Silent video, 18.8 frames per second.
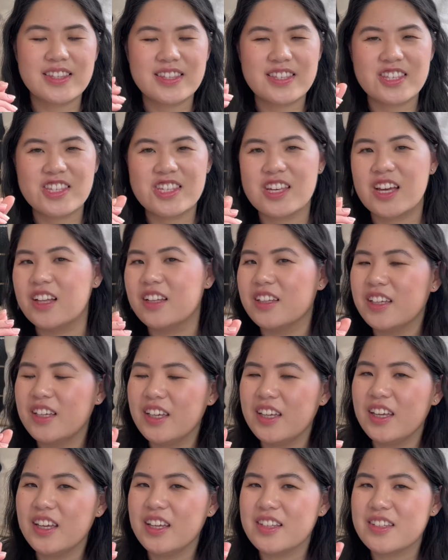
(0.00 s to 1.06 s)

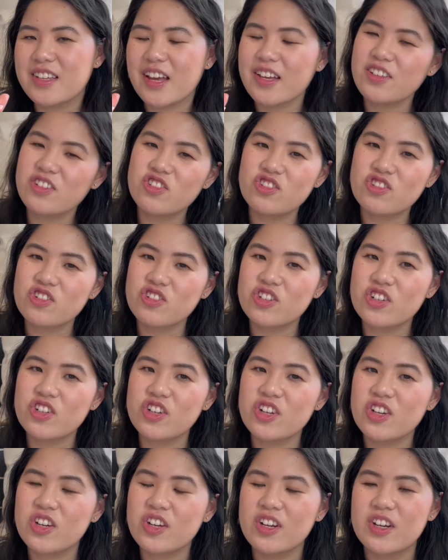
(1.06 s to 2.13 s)
jelly
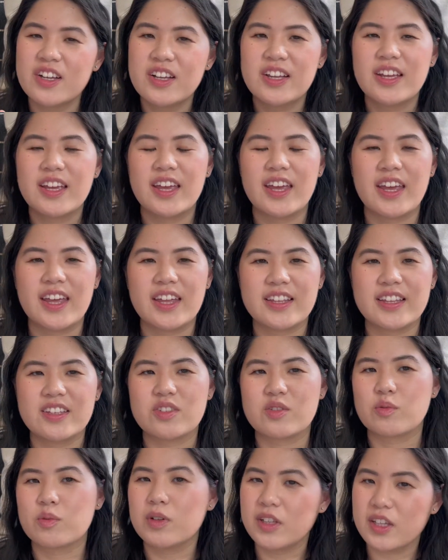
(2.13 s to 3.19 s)
texture and it's
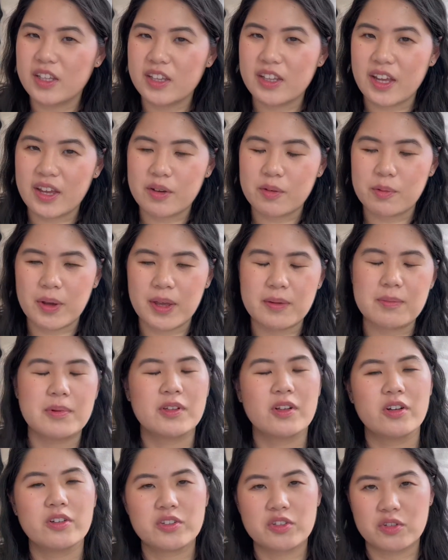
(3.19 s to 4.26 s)
really lightweight but
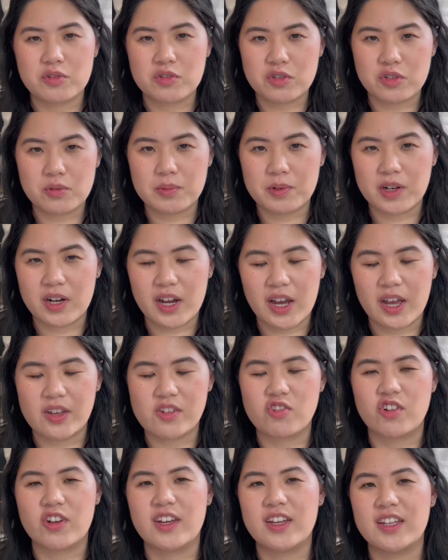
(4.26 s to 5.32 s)
also super
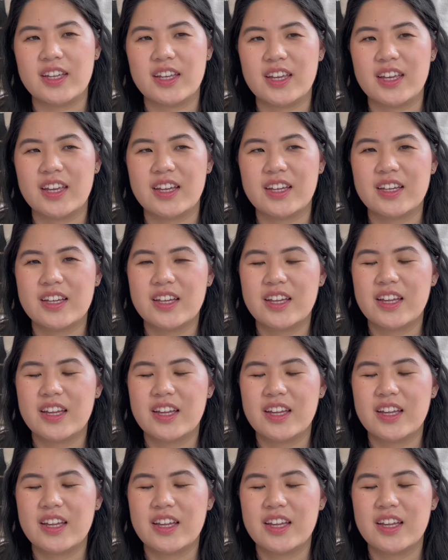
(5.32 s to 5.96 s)
hydrating.